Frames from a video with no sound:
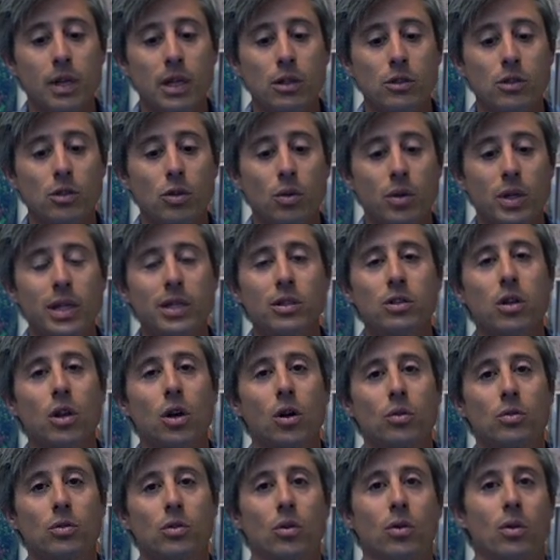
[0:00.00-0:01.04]
So these
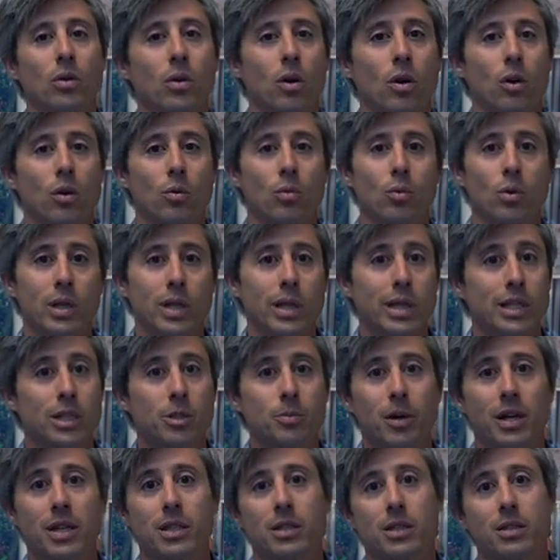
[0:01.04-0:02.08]
loans are really
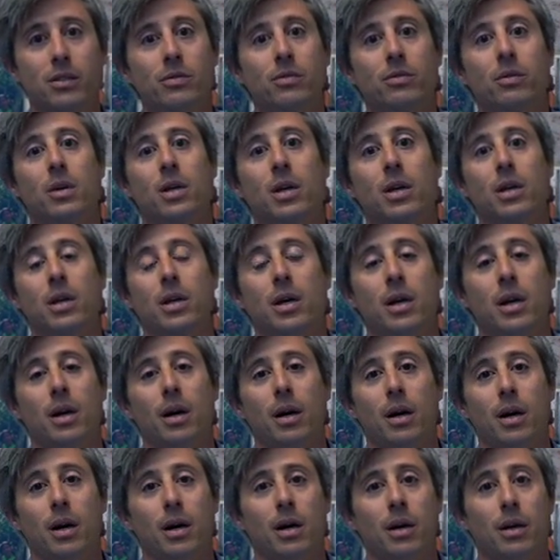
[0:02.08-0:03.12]
expensive.
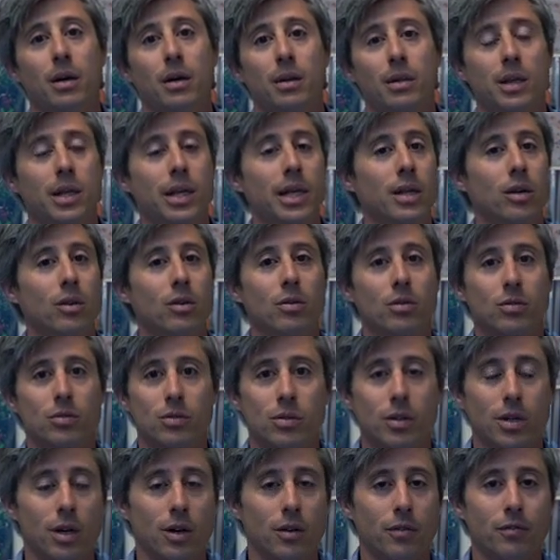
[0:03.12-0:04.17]

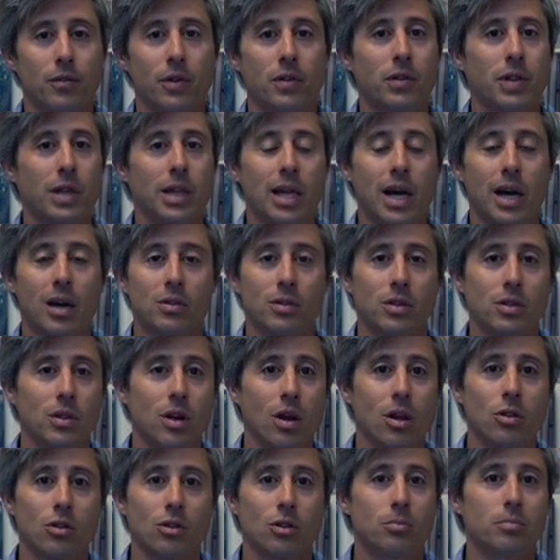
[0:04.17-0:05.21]
Legals,
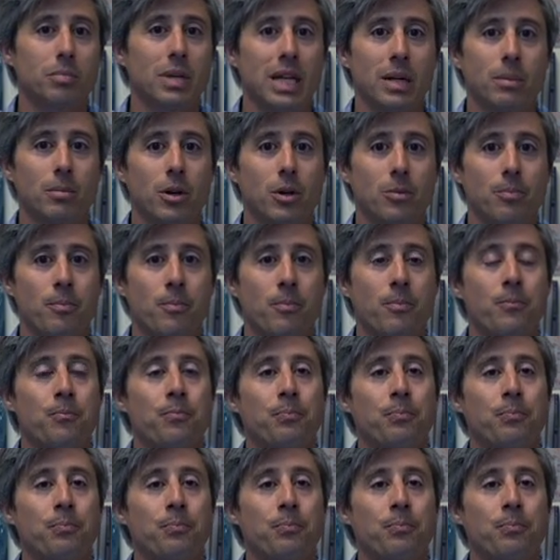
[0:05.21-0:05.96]
$50,000 minimum.